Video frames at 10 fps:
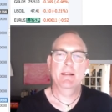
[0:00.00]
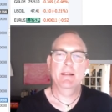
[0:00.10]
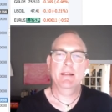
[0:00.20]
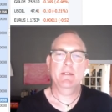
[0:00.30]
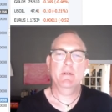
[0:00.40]

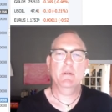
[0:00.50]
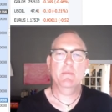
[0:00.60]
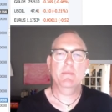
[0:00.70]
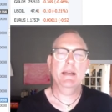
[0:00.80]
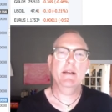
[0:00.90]
the
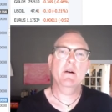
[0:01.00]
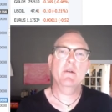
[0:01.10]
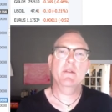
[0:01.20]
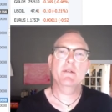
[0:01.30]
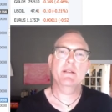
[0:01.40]
Tulip Mania,
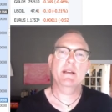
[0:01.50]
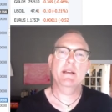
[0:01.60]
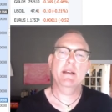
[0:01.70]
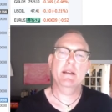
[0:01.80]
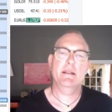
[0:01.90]
oh, those
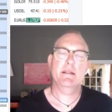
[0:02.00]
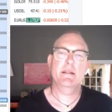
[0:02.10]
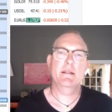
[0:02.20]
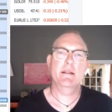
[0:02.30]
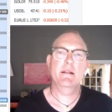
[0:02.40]
idiots.
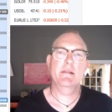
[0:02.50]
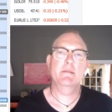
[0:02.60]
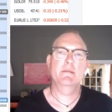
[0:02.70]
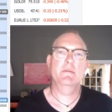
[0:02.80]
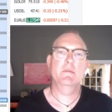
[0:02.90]

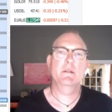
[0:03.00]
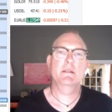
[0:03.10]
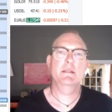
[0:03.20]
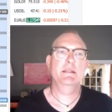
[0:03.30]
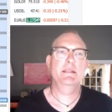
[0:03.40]
No,
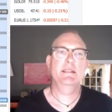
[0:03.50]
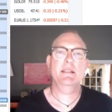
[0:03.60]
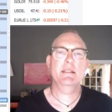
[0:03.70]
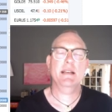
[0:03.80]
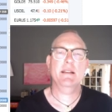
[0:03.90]
we're
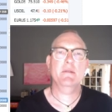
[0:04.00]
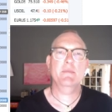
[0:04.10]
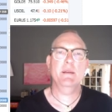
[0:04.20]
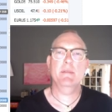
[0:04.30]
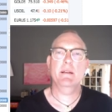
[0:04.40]
just like those
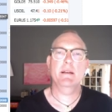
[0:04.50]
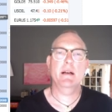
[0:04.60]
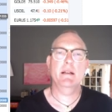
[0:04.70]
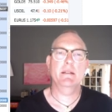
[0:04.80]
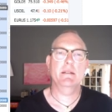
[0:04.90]
people in
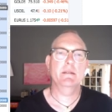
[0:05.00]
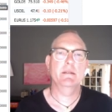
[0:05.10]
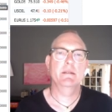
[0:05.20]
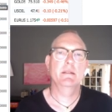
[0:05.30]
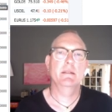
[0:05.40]
Holland,
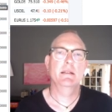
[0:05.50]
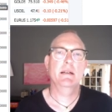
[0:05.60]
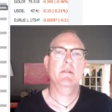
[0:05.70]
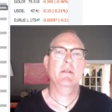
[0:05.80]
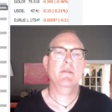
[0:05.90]

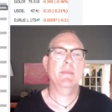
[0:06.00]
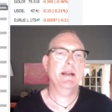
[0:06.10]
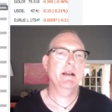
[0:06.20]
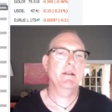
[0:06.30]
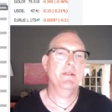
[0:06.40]
however
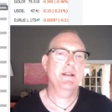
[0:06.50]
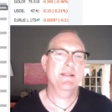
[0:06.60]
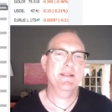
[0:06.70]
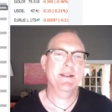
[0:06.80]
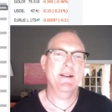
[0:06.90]
many hundred
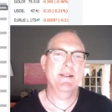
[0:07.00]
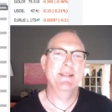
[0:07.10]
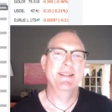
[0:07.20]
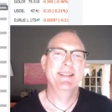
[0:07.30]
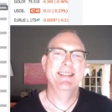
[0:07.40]
years ago.
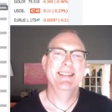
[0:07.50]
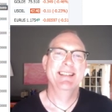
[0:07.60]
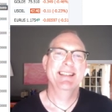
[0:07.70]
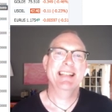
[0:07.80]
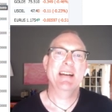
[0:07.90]

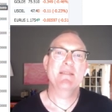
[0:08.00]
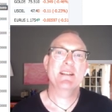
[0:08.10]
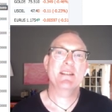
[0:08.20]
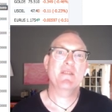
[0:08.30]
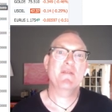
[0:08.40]
And that was
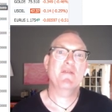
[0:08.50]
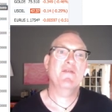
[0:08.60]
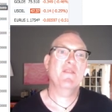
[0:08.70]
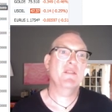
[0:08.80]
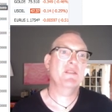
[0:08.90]
just the
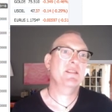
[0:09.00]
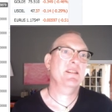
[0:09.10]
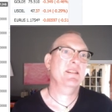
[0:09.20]
first